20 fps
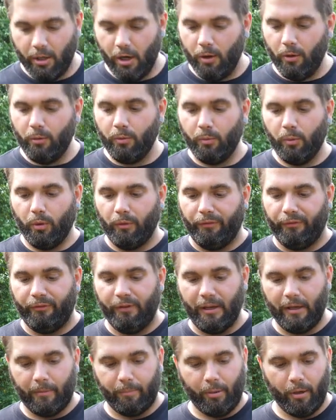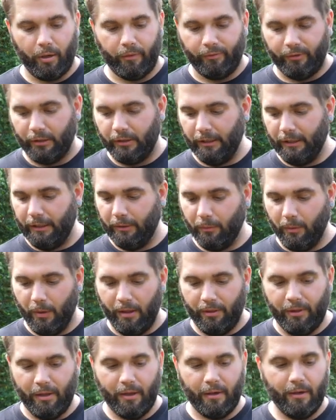GHOAT will fit perfectly
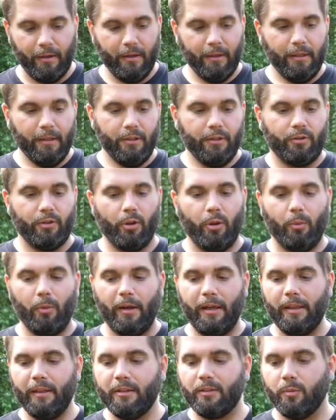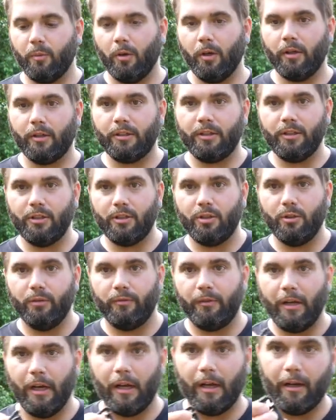with it. So the way this works is
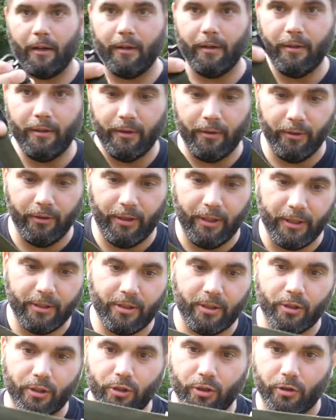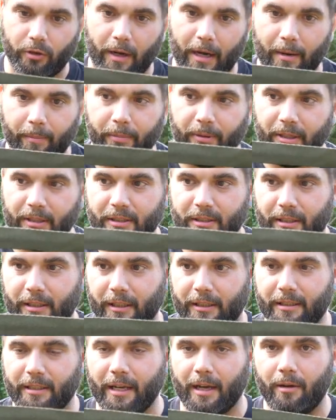you've got this strap that
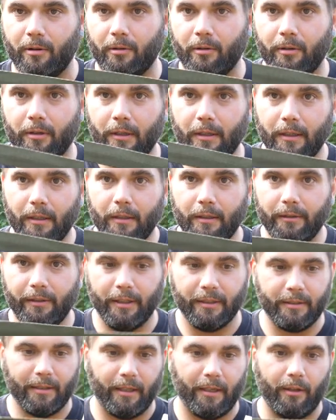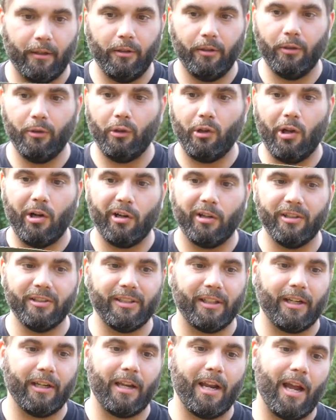sticks out that's like a little longer,
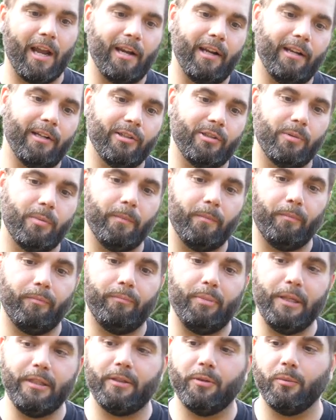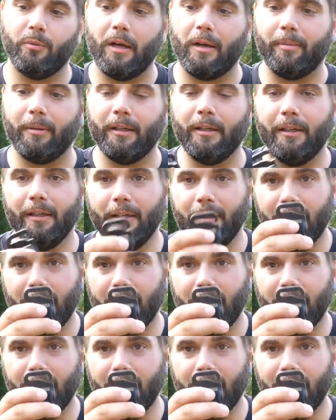it's like a nine inch piece of webbing.